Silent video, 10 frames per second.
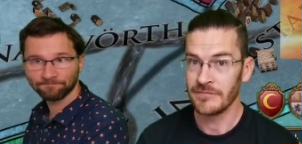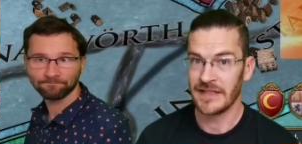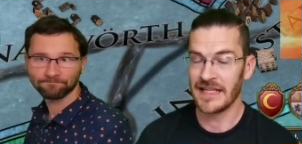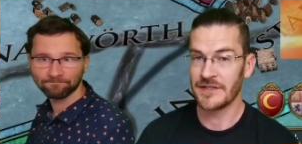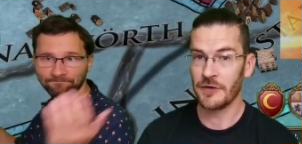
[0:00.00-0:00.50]
Speaker 1: Let us
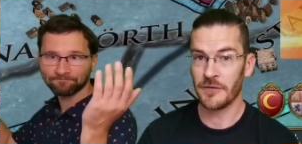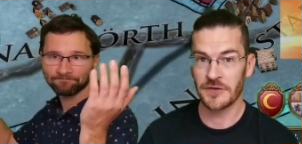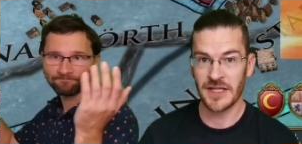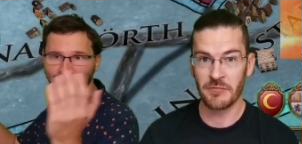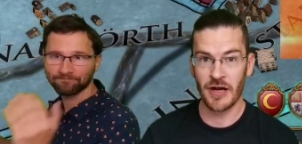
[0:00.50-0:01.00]
know if there's any
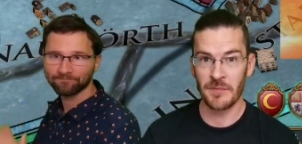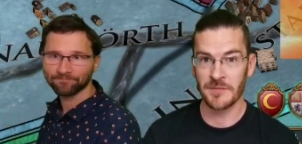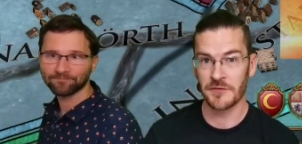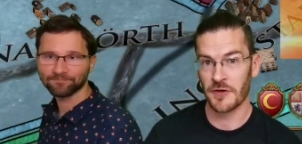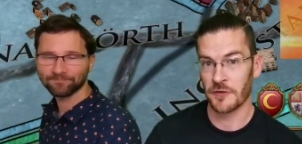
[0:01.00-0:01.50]
problems or
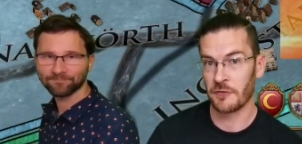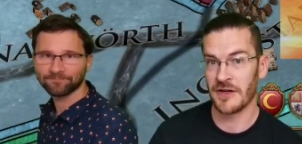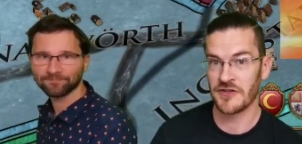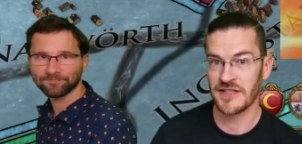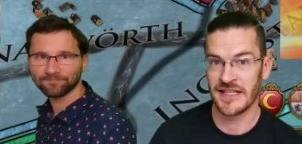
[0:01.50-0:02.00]
other
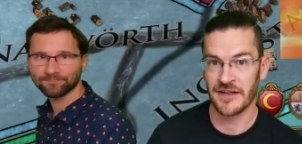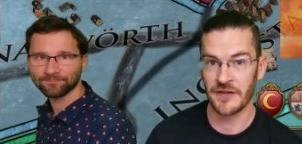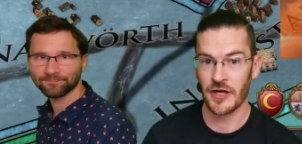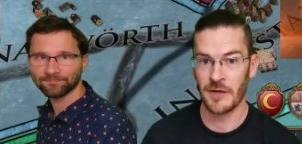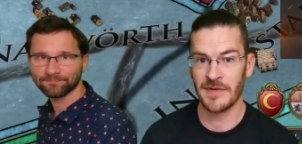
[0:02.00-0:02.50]
questions down in the
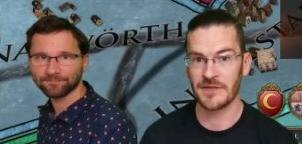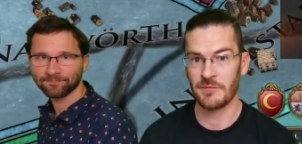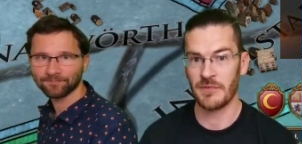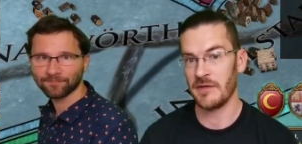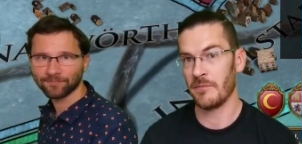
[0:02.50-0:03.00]
comments. We
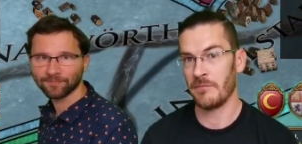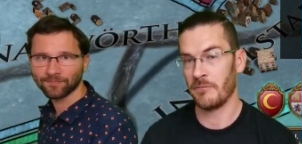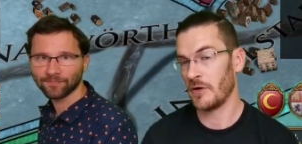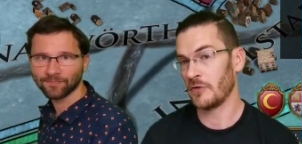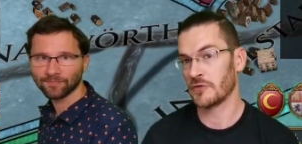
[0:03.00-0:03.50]

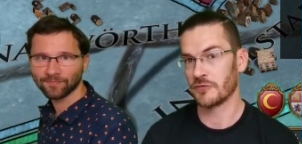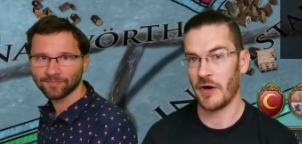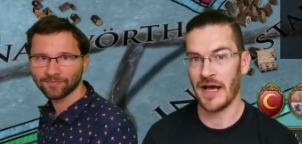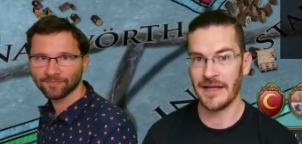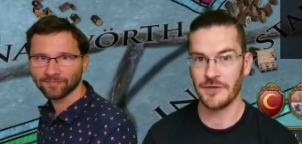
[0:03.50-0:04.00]
will
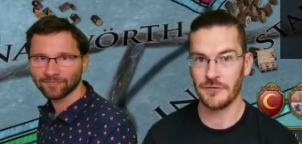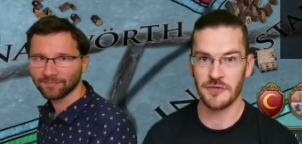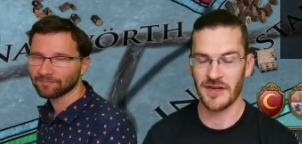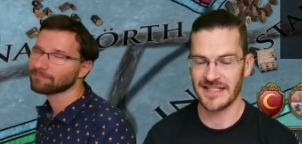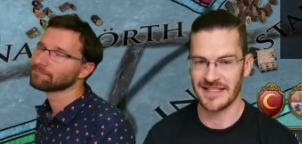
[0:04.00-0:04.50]
try to
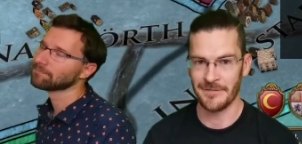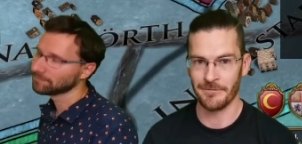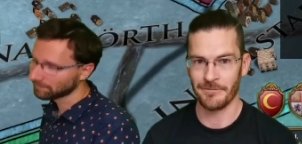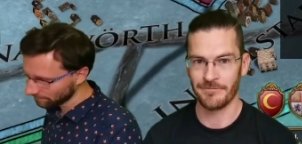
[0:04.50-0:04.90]
address them.